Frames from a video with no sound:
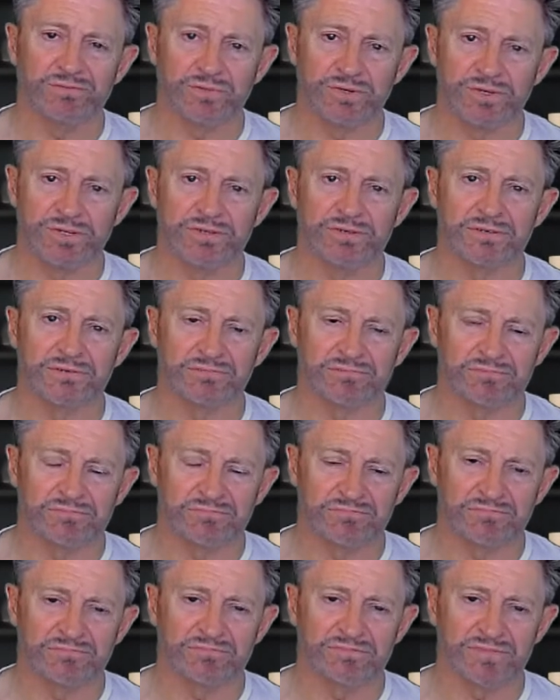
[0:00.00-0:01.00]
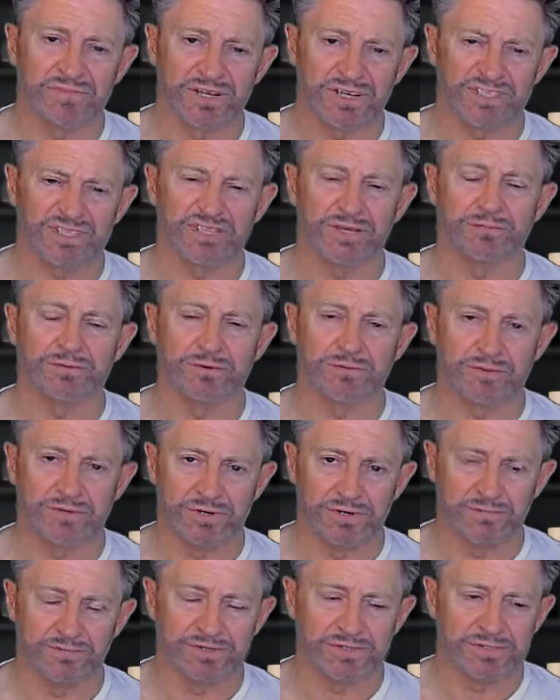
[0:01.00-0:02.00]
within
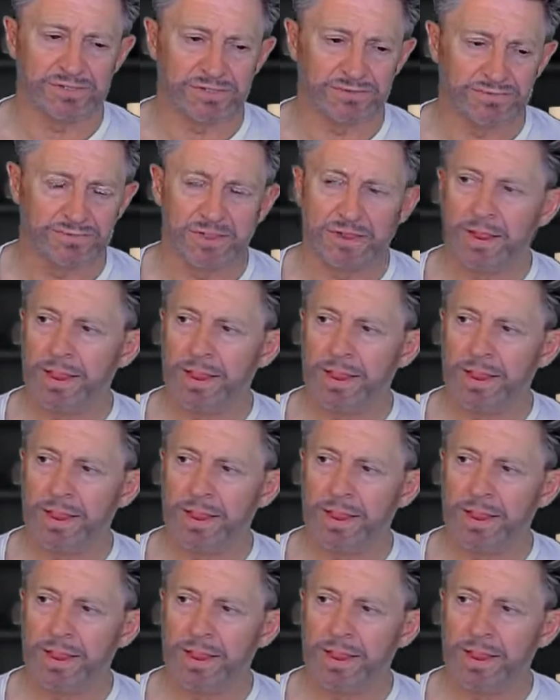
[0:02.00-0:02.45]
acceptable limits.